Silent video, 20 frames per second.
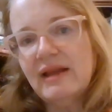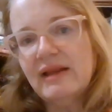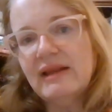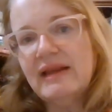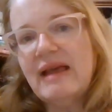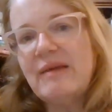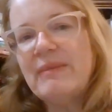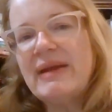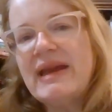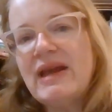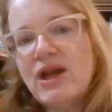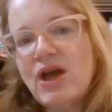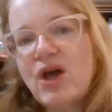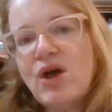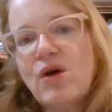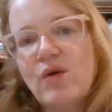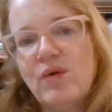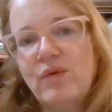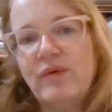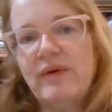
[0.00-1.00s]
Let me
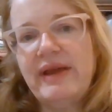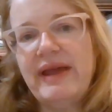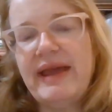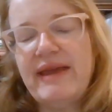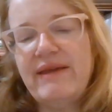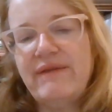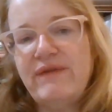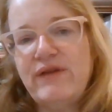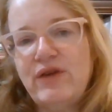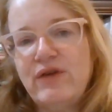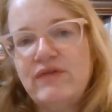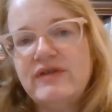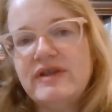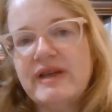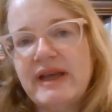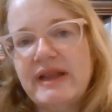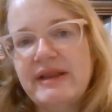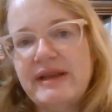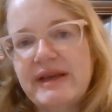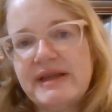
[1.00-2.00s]
know if you've
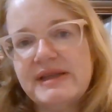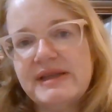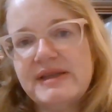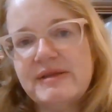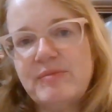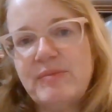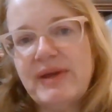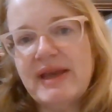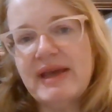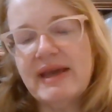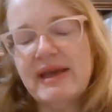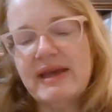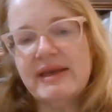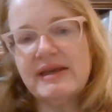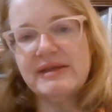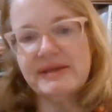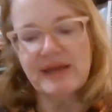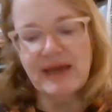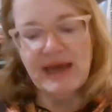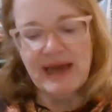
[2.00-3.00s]
done this
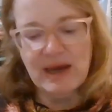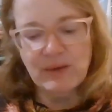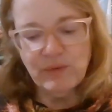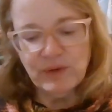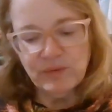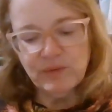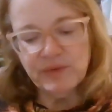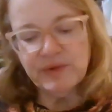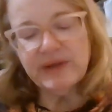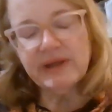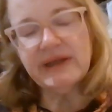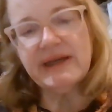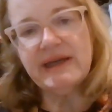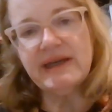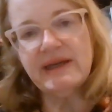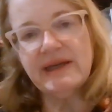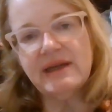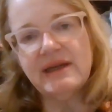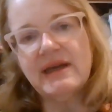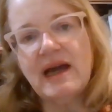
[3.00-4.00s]
because I'm
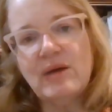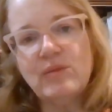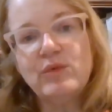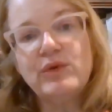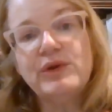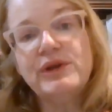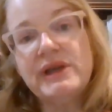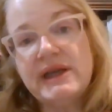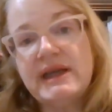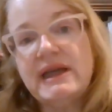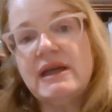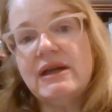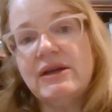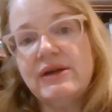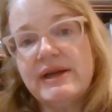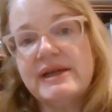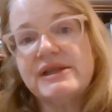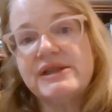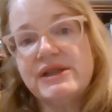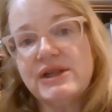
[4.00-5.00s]
really
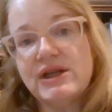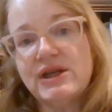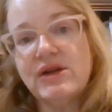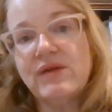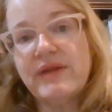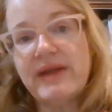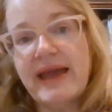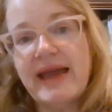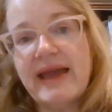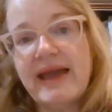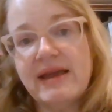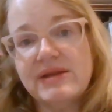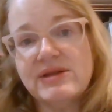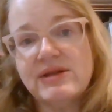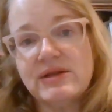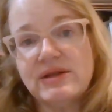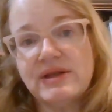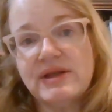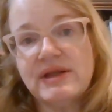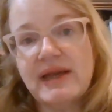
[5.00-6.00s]
curious to know the
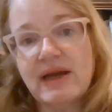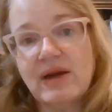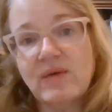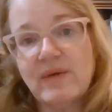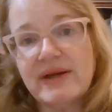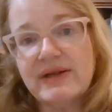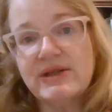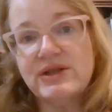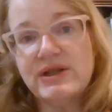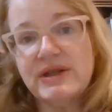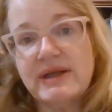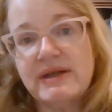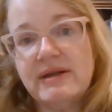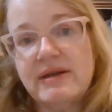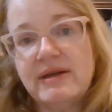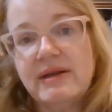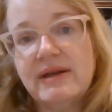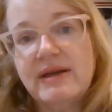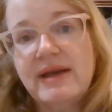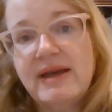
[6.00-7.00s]
answer to that question.
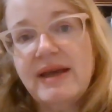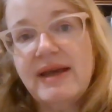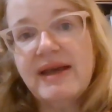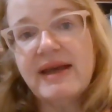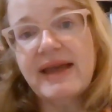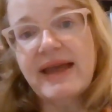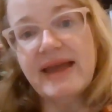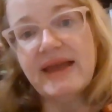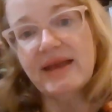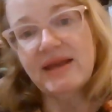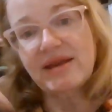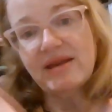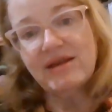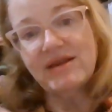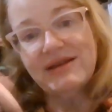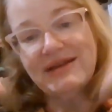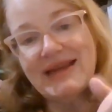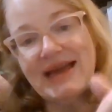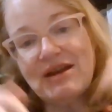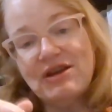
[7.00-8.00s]
Okay,
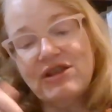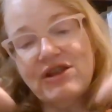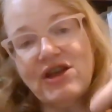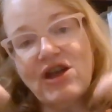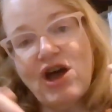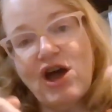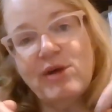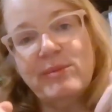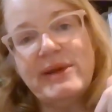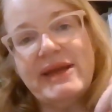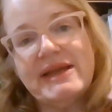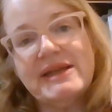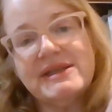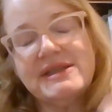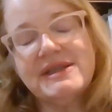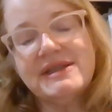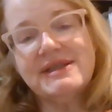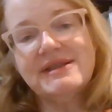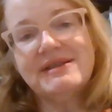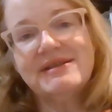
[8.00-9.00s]
down in the
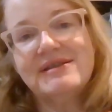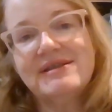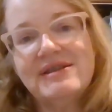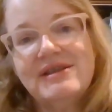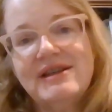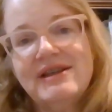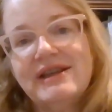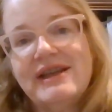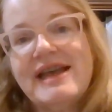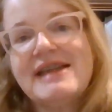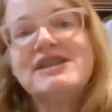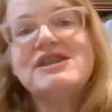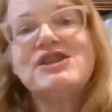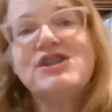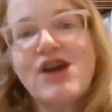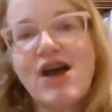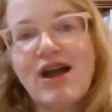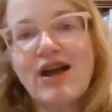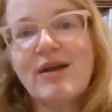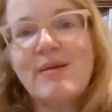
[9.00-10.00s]
comments, let's
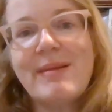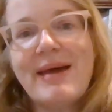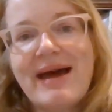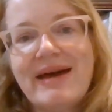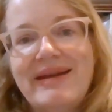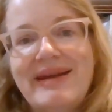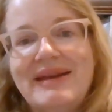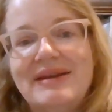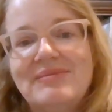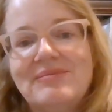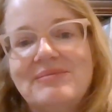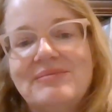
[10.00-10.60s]
talk about it.